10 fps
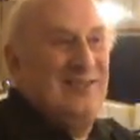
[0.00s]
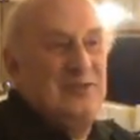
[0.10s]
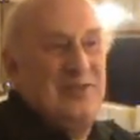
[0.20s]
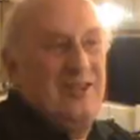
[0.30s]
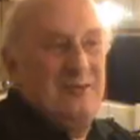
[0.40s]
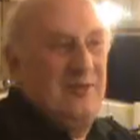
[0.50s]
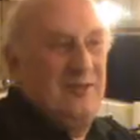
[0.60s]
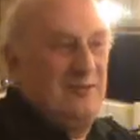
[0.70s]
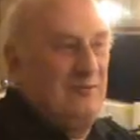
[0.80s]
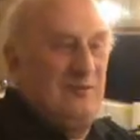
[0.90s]
No stage
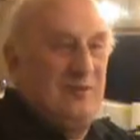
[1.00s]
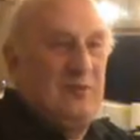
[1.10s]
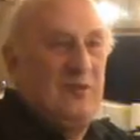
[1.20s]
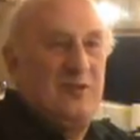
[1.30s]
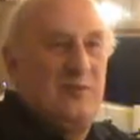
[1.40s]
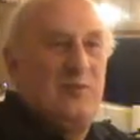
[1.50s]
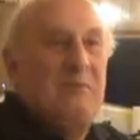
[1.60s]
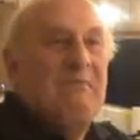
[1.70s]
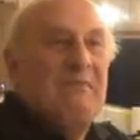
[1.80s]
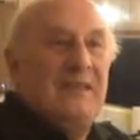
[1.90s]
manager is
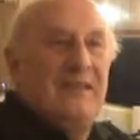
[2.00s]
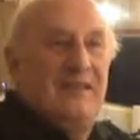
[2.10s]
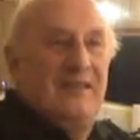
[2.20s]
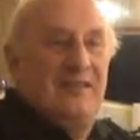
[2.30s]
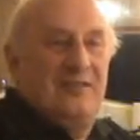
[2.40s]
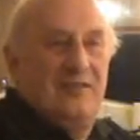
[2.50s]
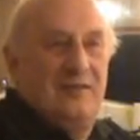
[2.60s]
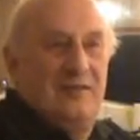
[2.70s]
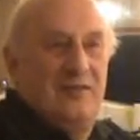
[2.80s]
responsible. I